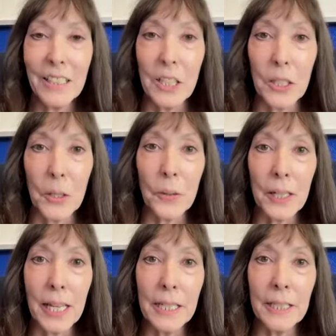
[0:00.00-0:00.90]

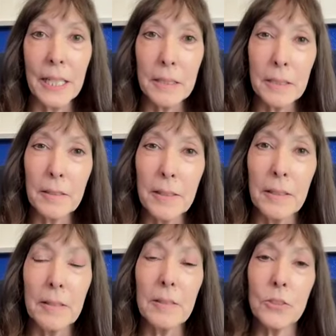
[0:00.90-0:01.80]
and
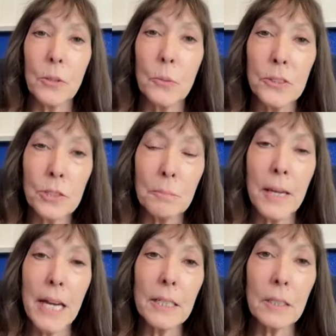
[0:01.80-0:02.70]
so with
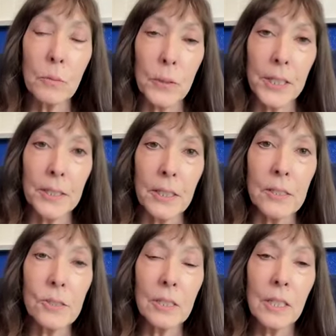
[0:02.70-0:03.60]
somatic
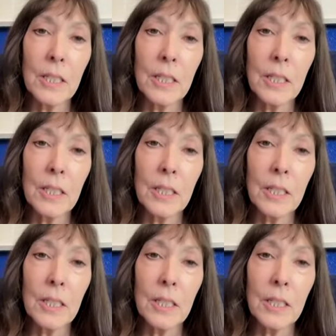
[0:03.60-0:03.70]
awareness,